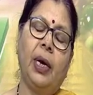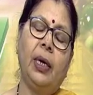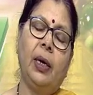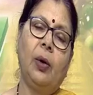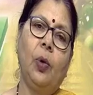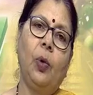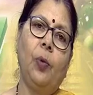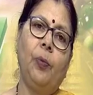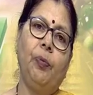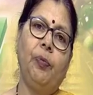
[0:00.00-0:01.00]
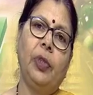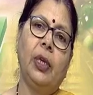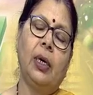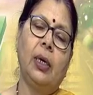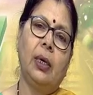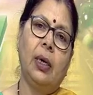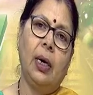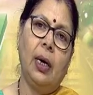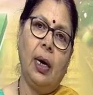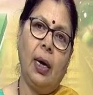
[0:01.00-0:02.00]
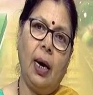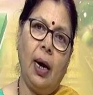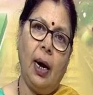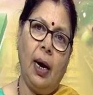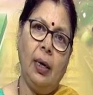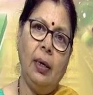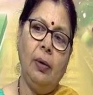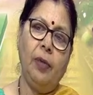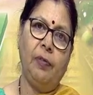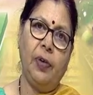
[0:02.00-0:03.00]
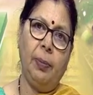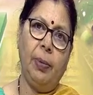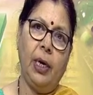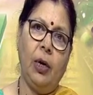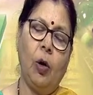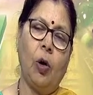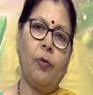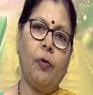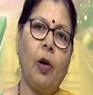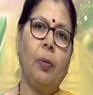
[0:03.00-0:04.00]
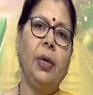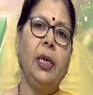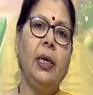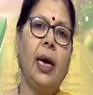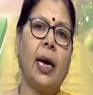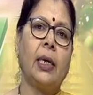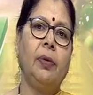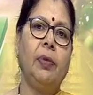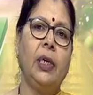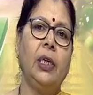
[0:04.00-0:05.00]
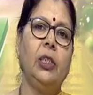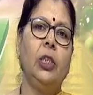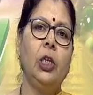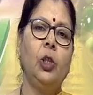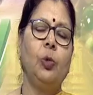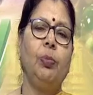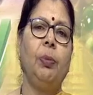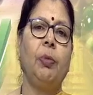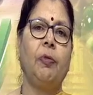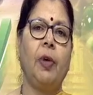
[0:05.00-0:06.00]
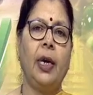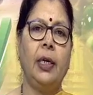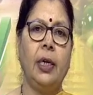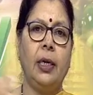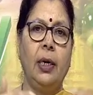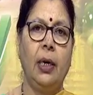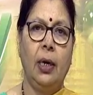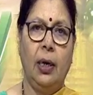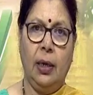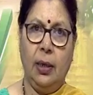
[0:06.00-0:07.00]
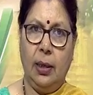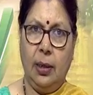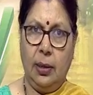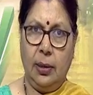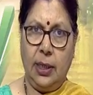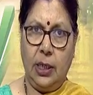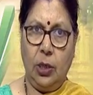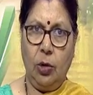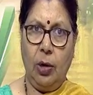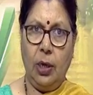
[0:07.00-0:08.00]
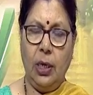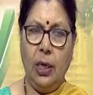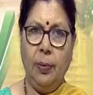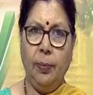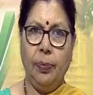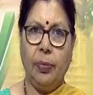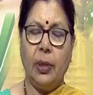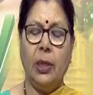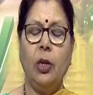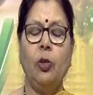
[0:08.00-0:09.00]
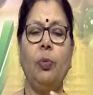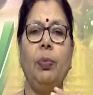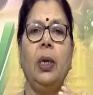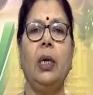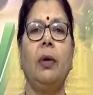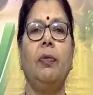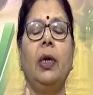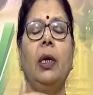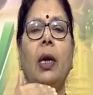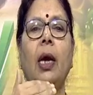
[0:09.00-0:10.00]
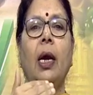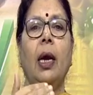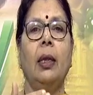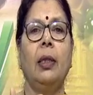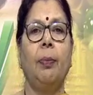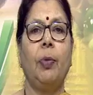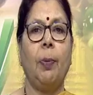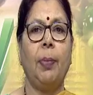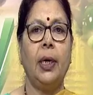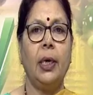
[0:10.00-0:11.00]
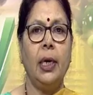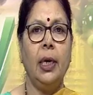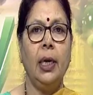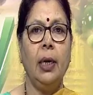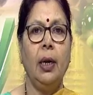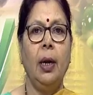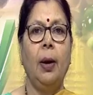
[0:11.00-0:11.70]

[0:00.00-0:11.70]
undergo with the unfavorable or forbidden activity, they should be provided the security, they should be given the proper training,